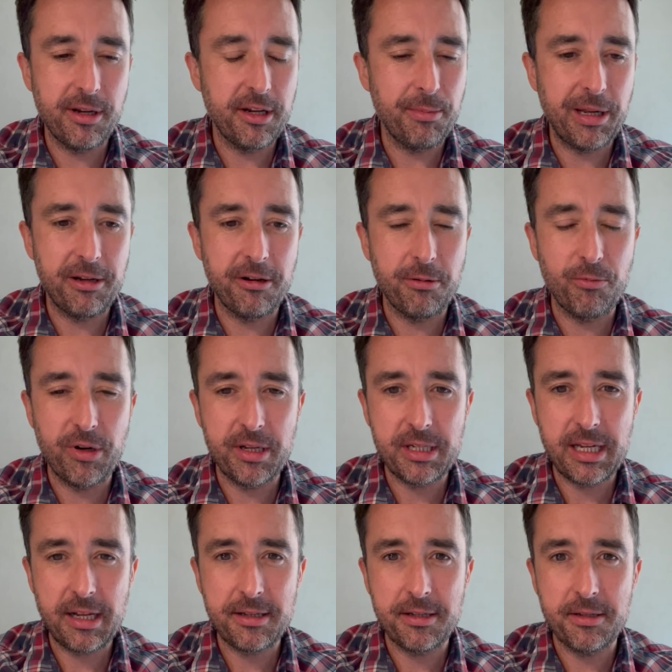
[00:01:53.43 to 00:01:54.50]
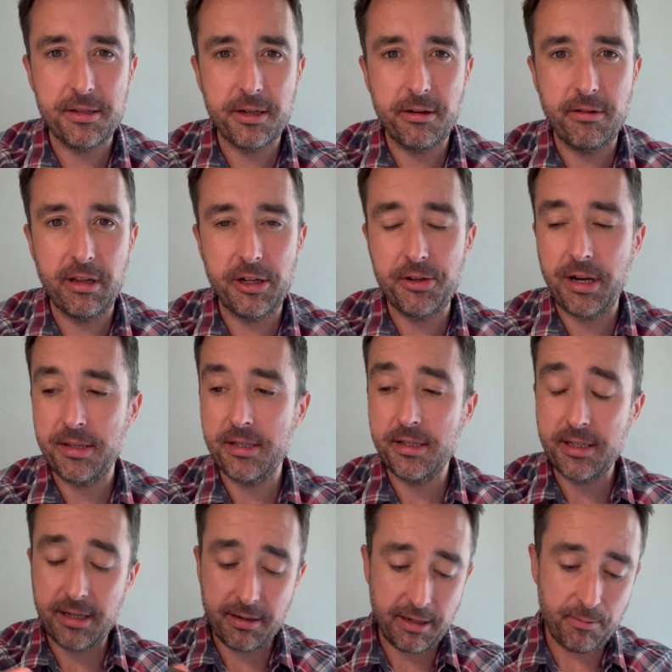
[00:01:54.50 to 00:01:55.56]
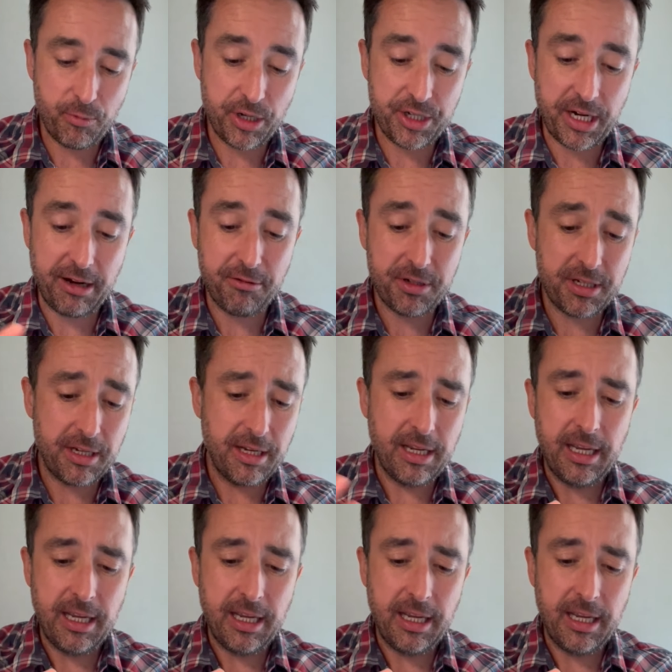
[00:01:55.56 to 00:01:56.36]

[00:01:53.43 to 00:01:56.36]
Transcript: depending on where Saturn's currently transiting, in which house.